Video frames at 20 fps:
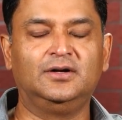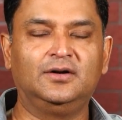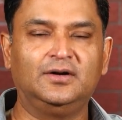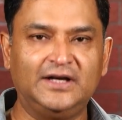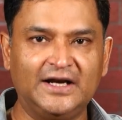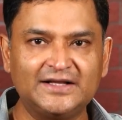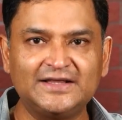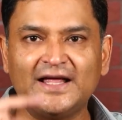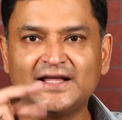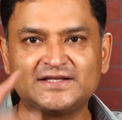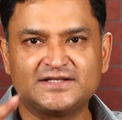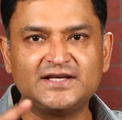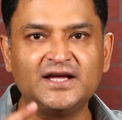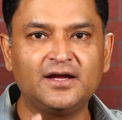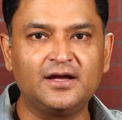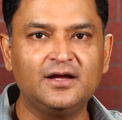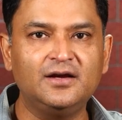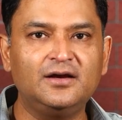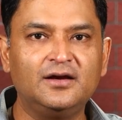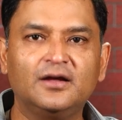Let that
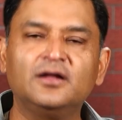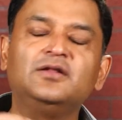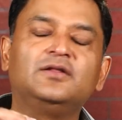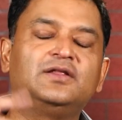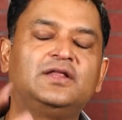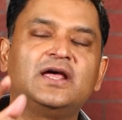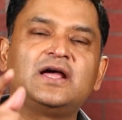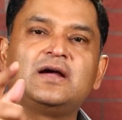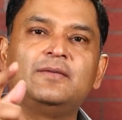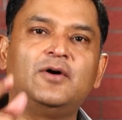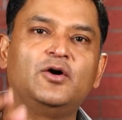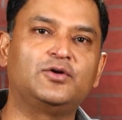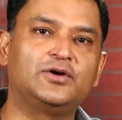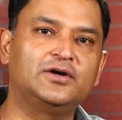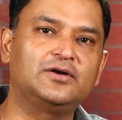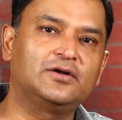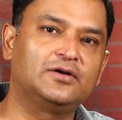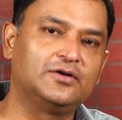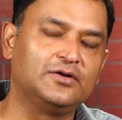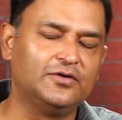sink in. Think about
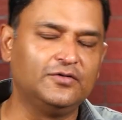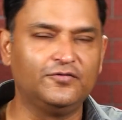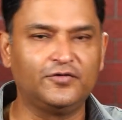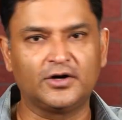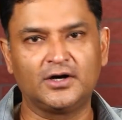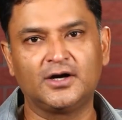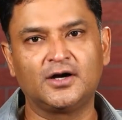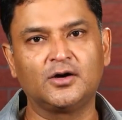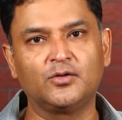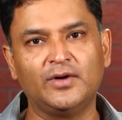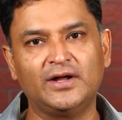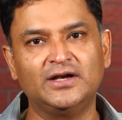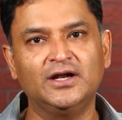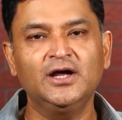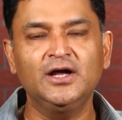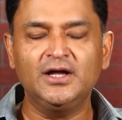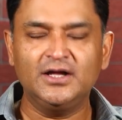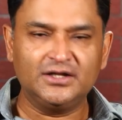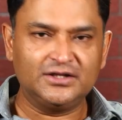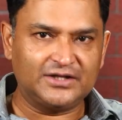it for a little while.
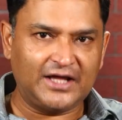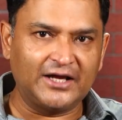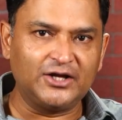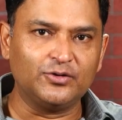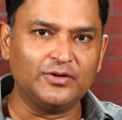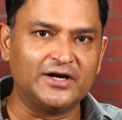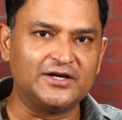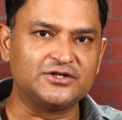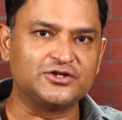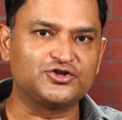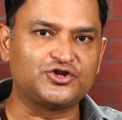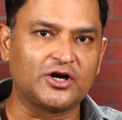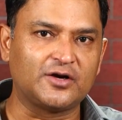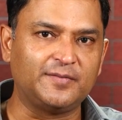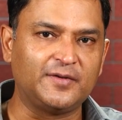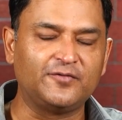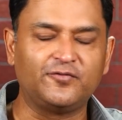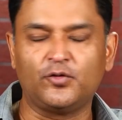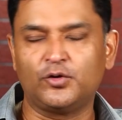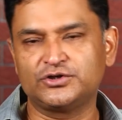Thank you, ladies and
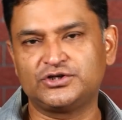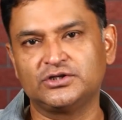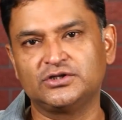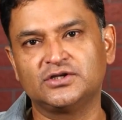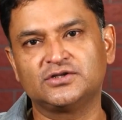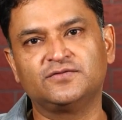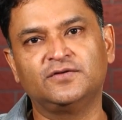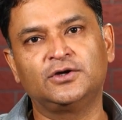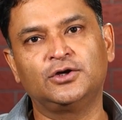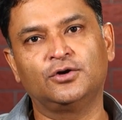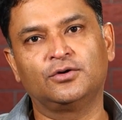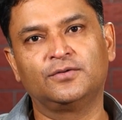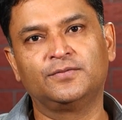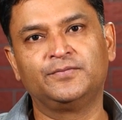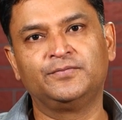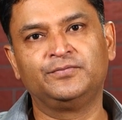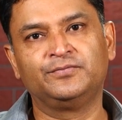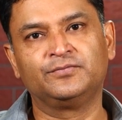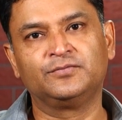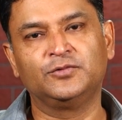gentlemen, for watching this video.
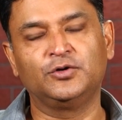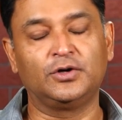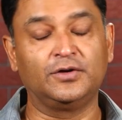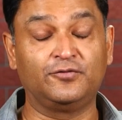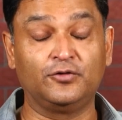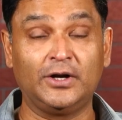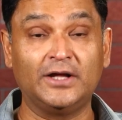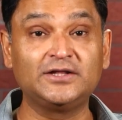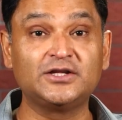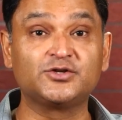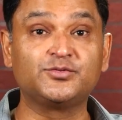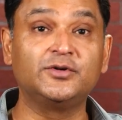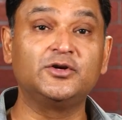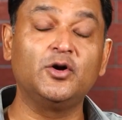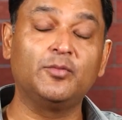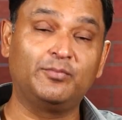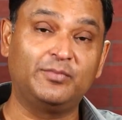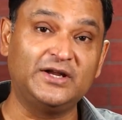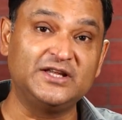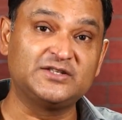If you like this
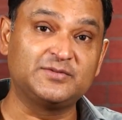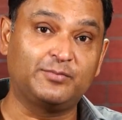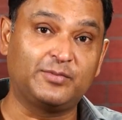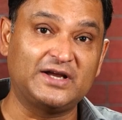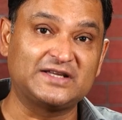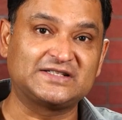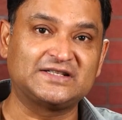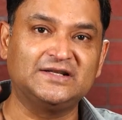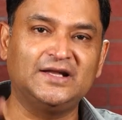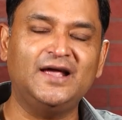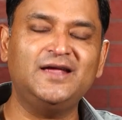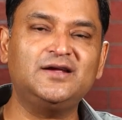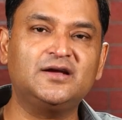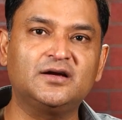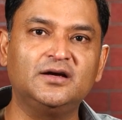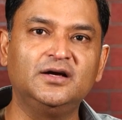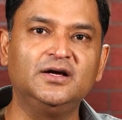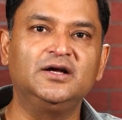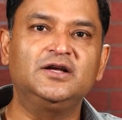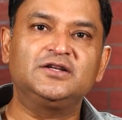video, please press
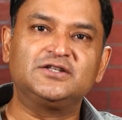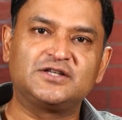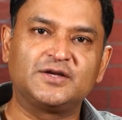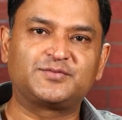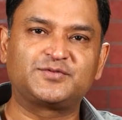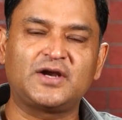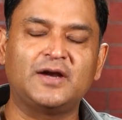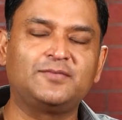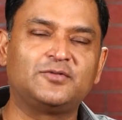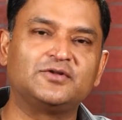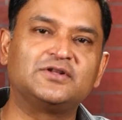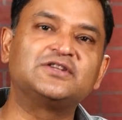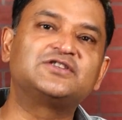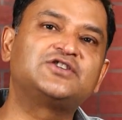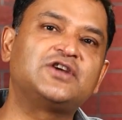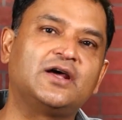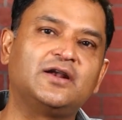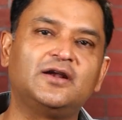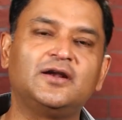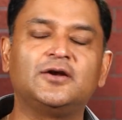like, subscribe to this
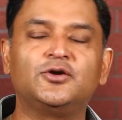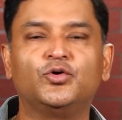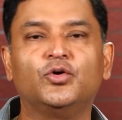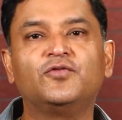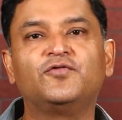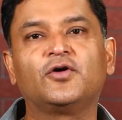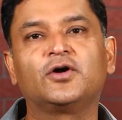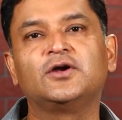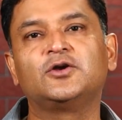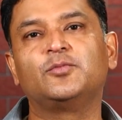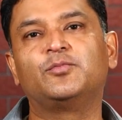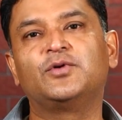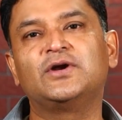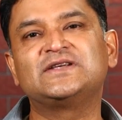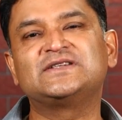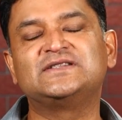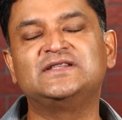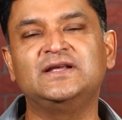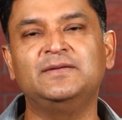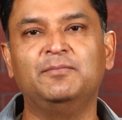channel, and don't forget to
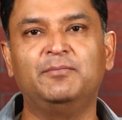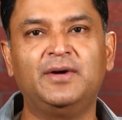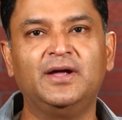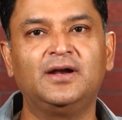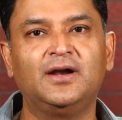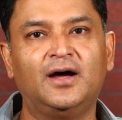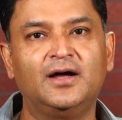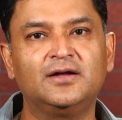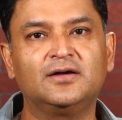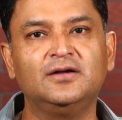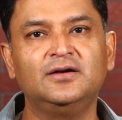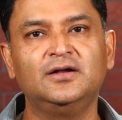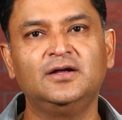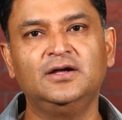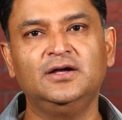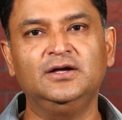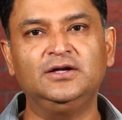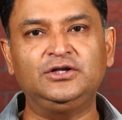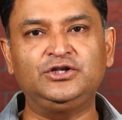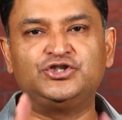press the bell icon.
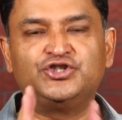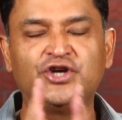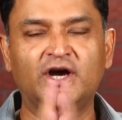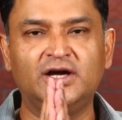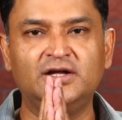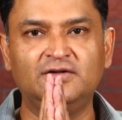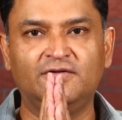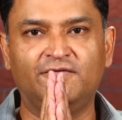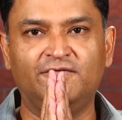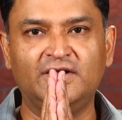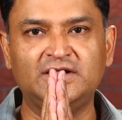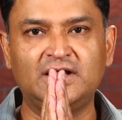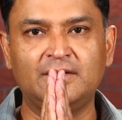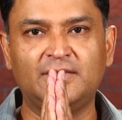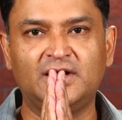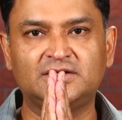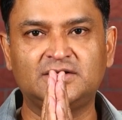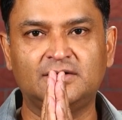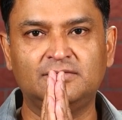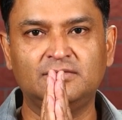Jai Hind, Vande
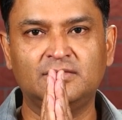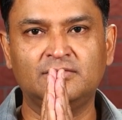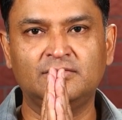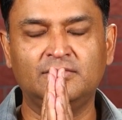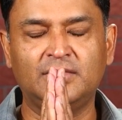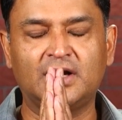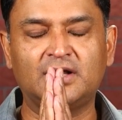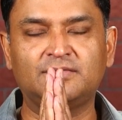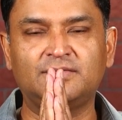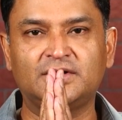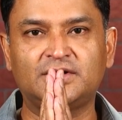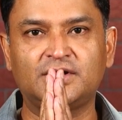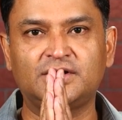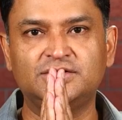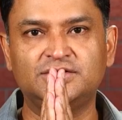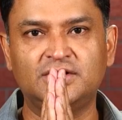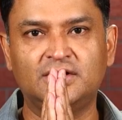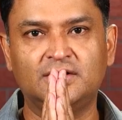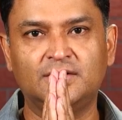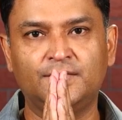Mataram, Bharat Mata
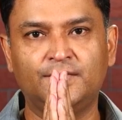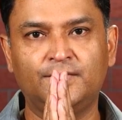Ki Jai.